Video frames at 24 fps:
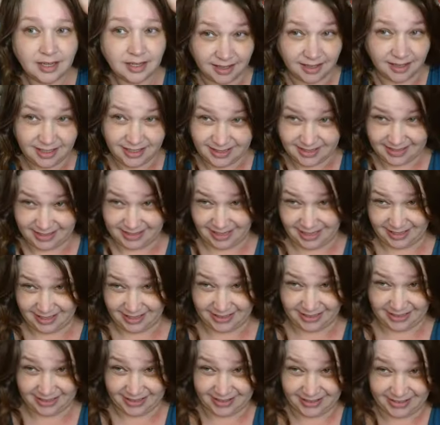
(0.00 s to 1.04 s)
This side
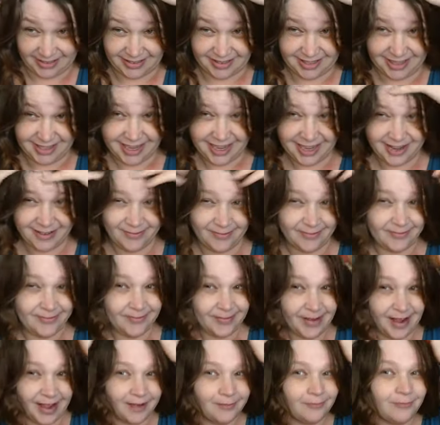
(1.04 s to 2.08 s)
just looks like
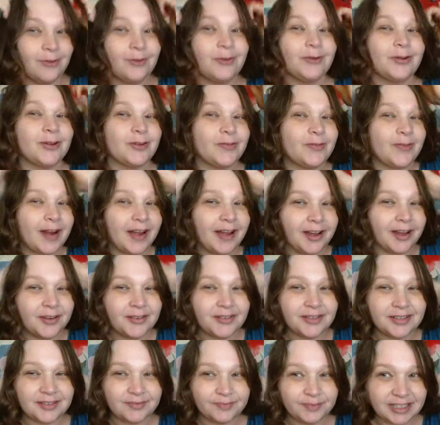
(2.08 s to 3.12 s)
I've rolled
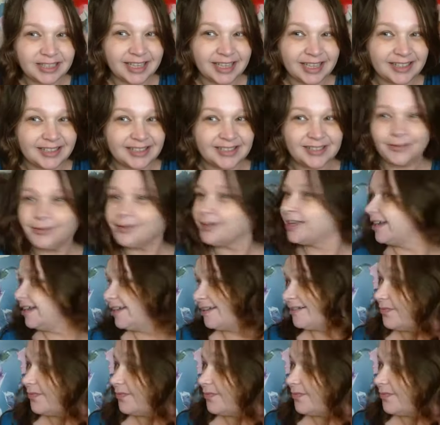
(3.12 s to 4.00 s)
around, but that's okay.